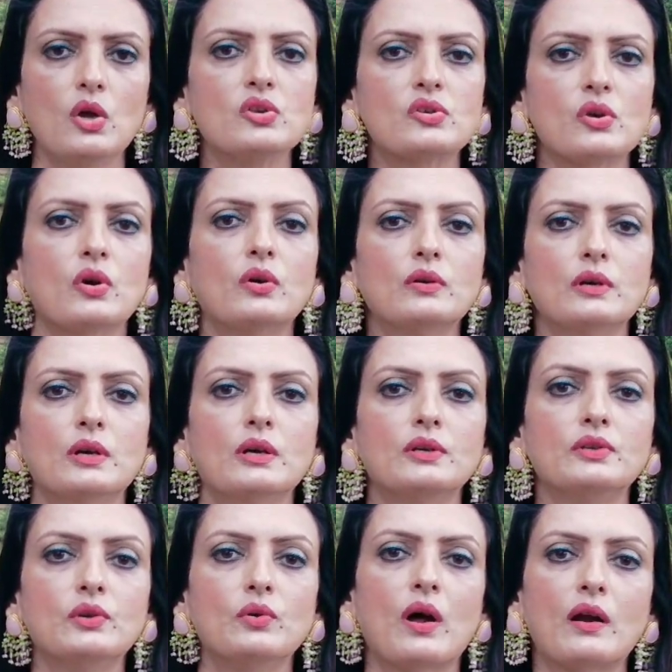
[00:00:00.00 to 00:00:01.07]
So
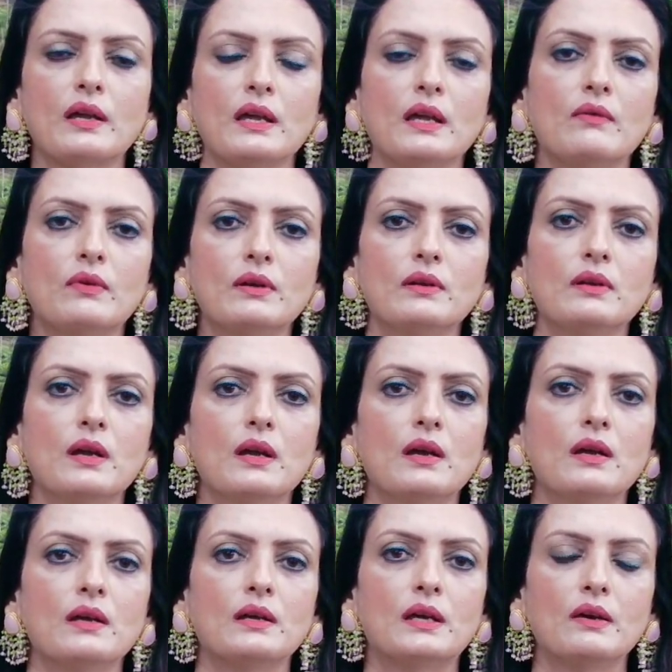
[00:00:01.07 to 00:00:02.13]
you are even
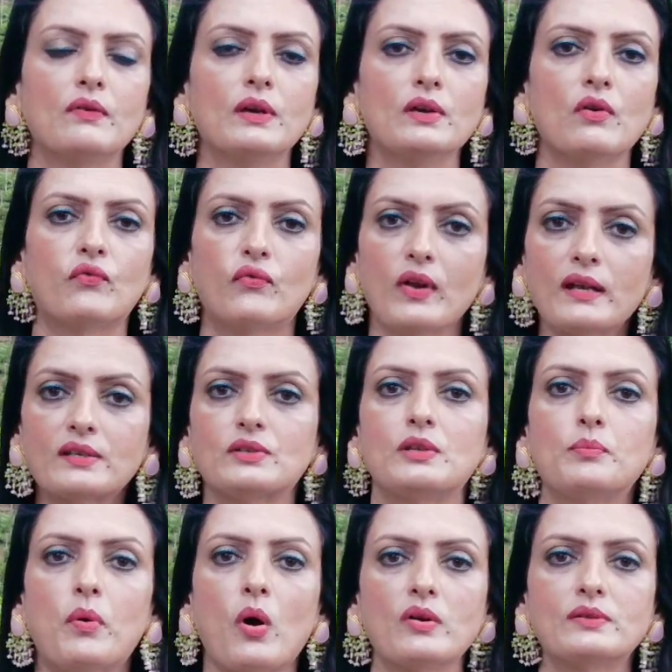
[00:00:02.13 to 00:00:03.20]
giving your fixed
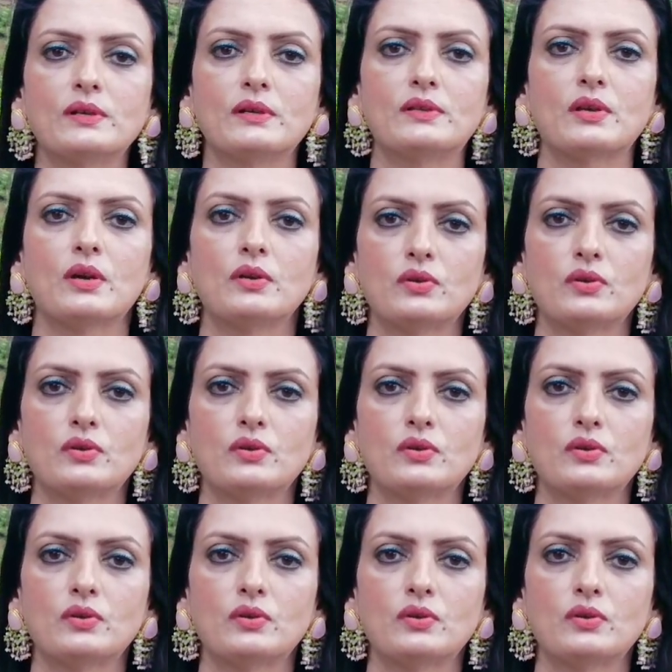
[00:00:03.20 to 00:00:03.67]
deposits